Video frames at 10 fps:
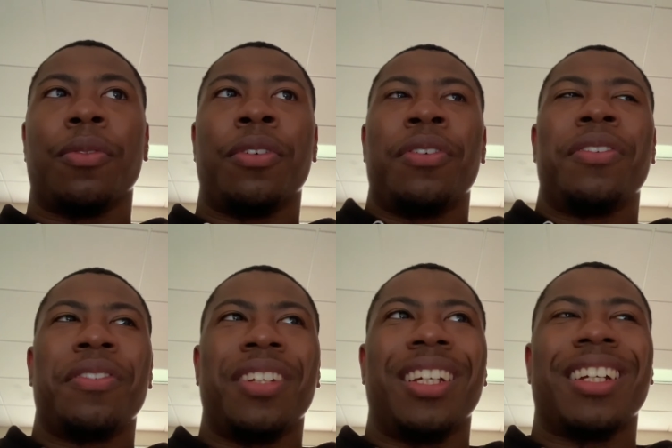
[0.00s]
when,
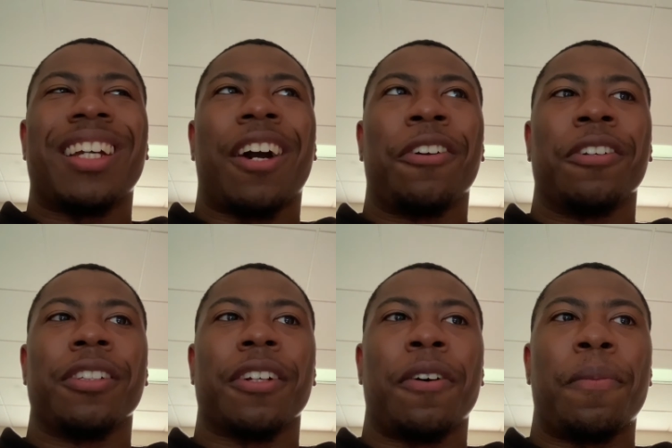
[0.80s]
when he encounters,
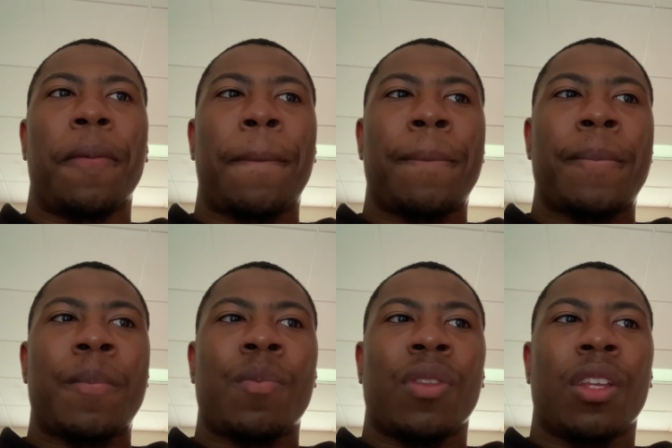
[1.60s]
um,
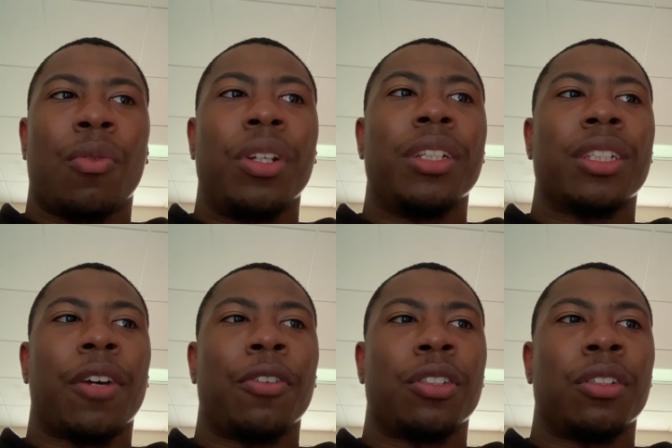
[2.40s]
when he
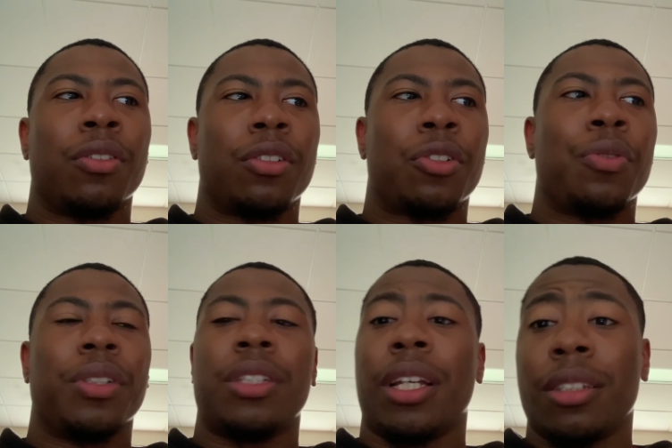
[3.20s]
discovers the true
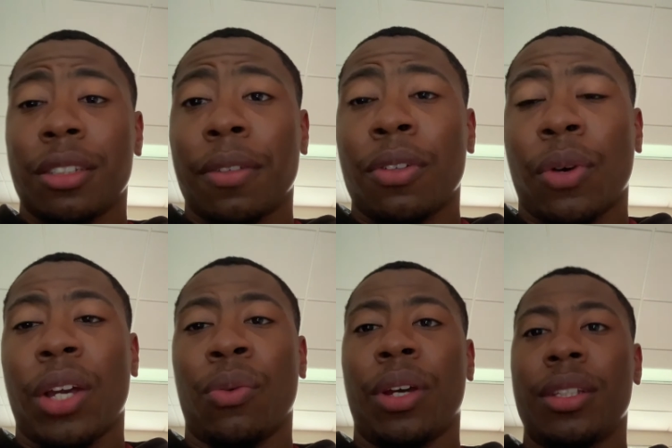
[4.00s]
intentions of the
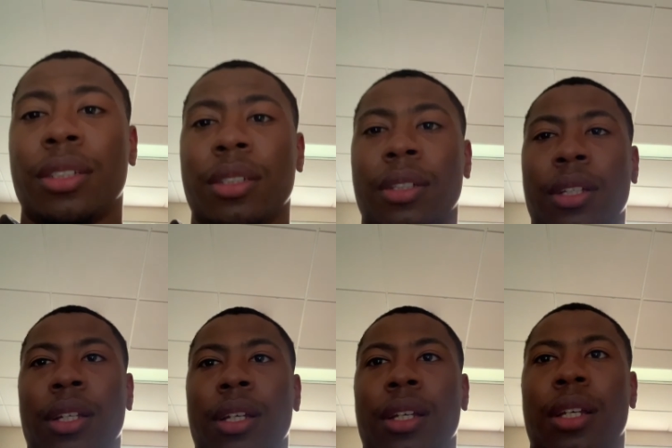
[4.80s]
White Witch.
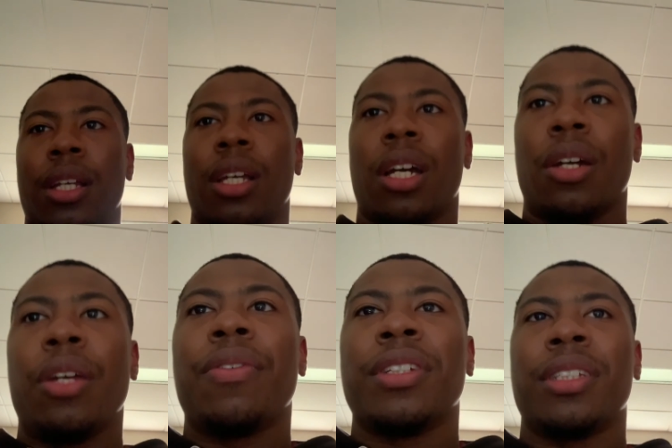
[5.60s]
I
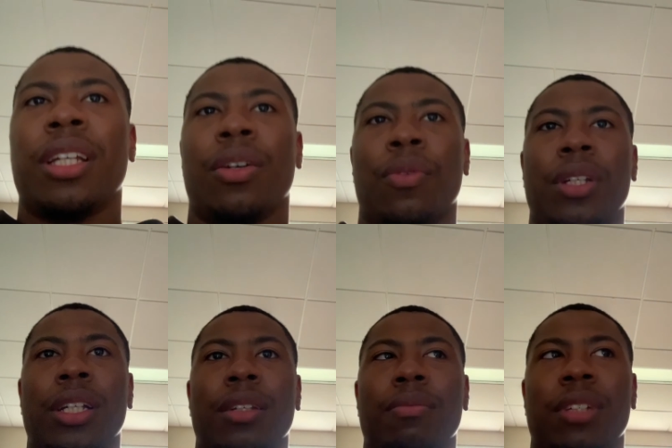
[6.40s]
even see it when
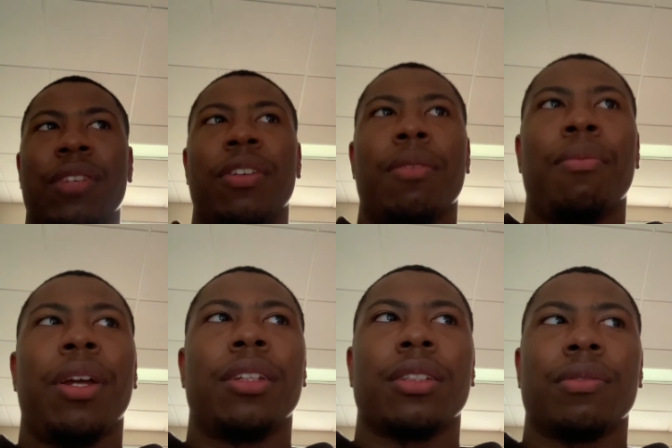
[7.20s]
he even
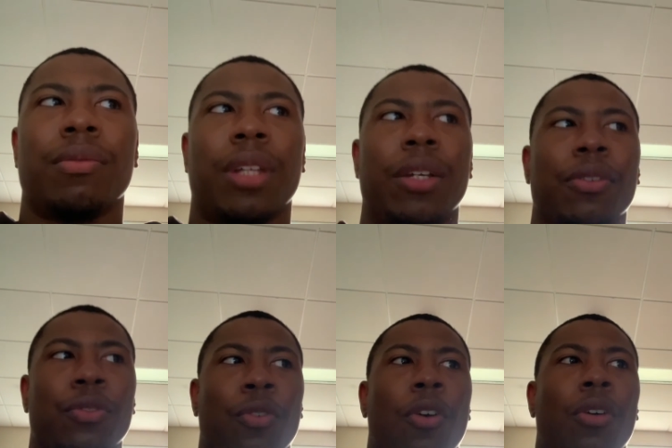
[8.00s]
admits that he was
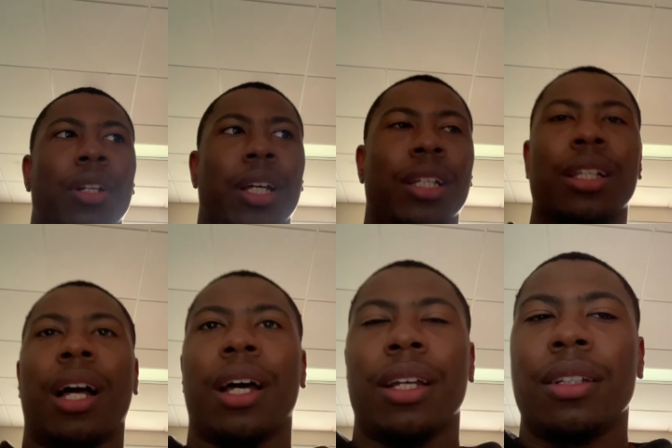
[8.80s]
wrong and that he
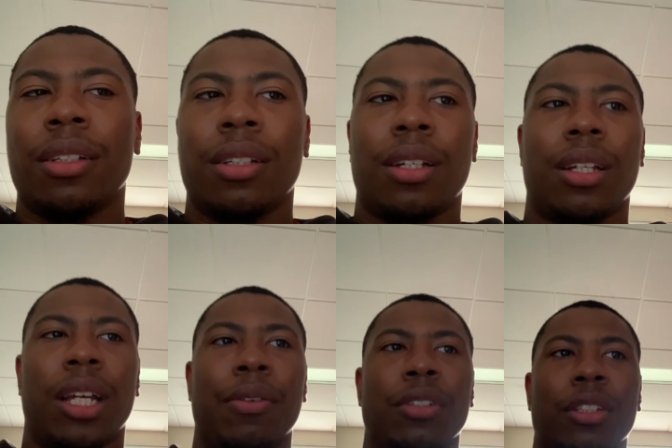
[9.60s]
lied and that
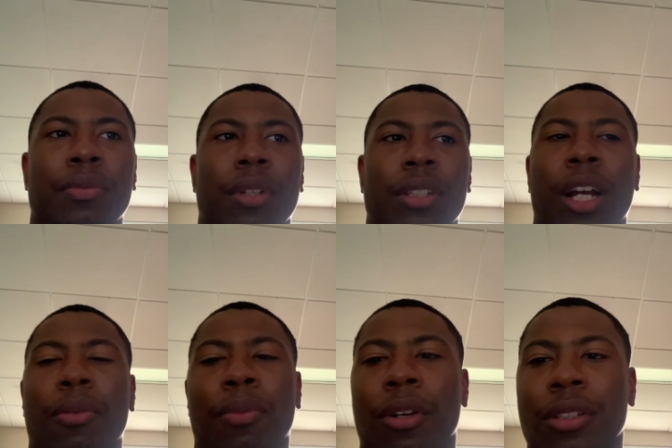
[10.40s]
he was just a terrible
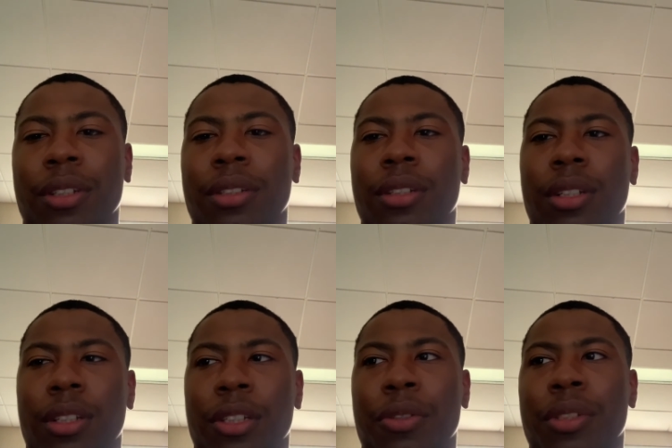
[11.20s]
person
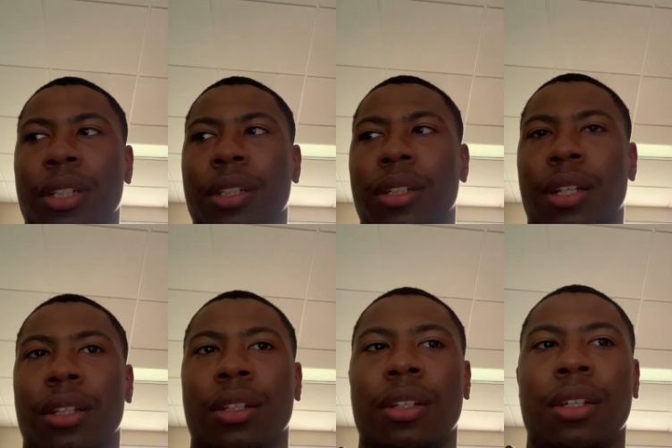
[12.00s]
to Lucy.
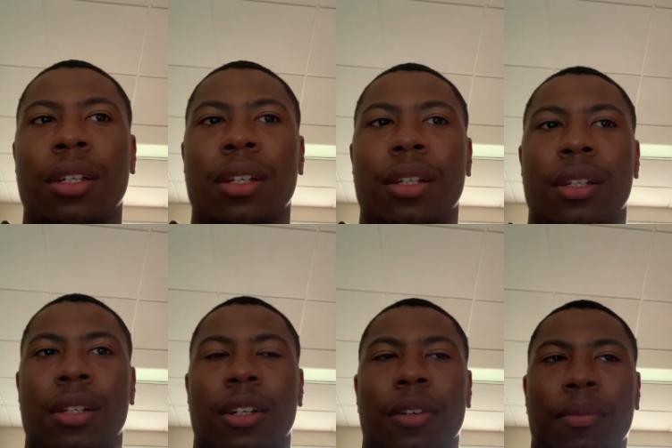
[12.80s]
And
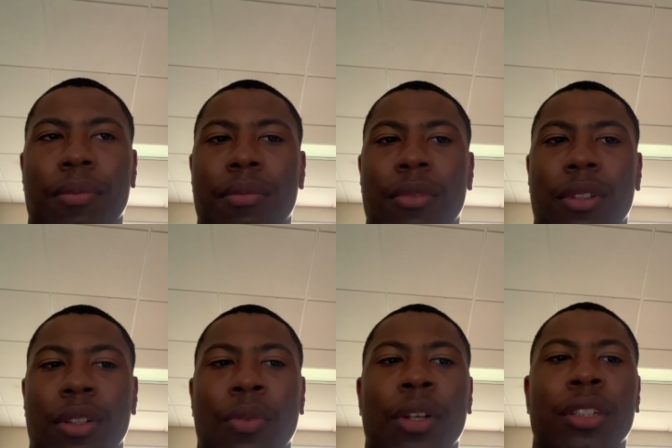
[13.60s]
um,
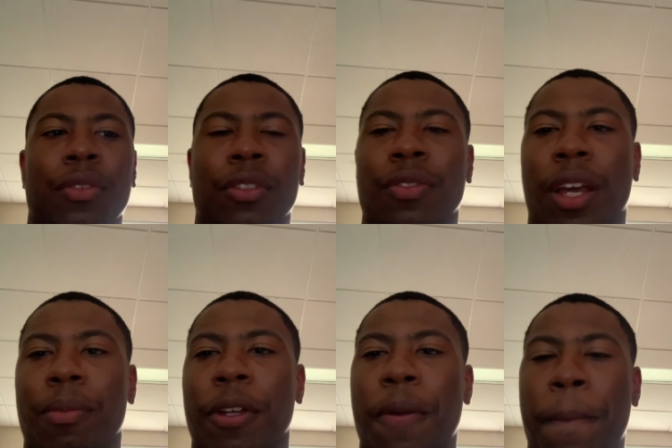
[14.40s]
the rest of his family.